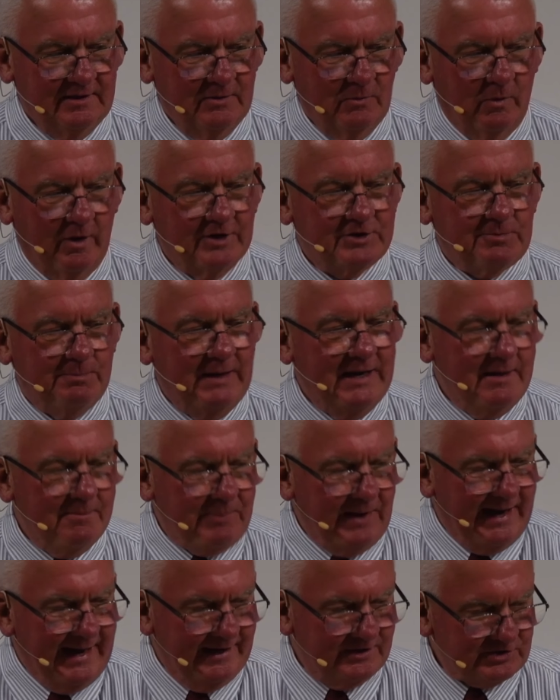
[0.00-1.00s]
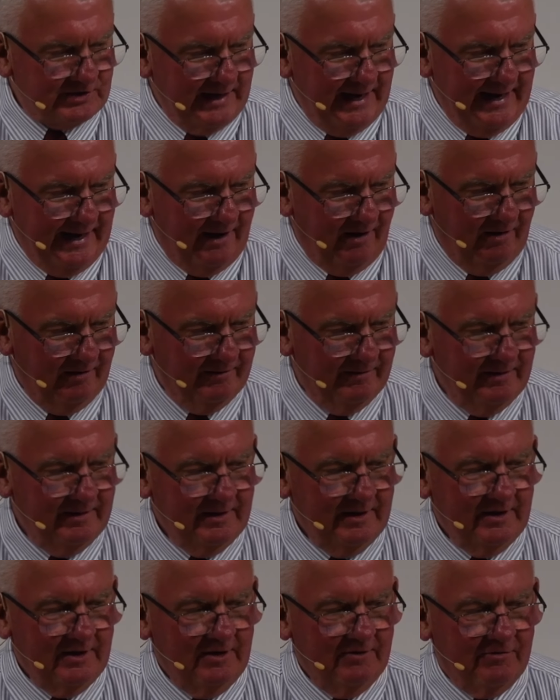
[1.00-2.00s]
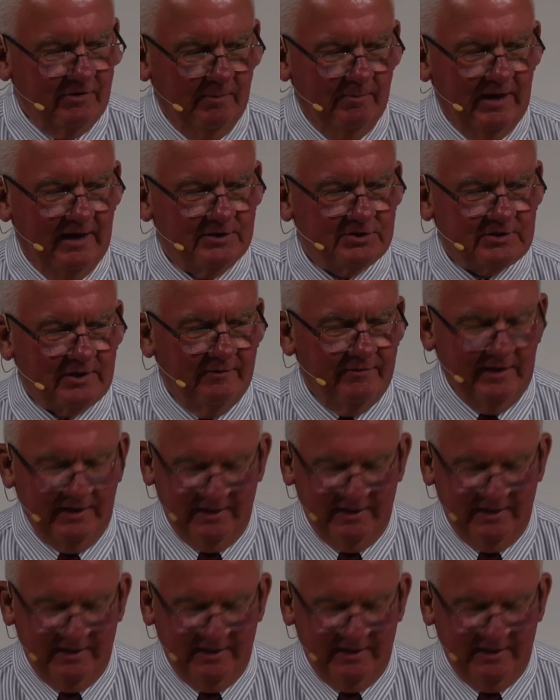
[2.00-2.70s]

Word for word: What's being passed down from us to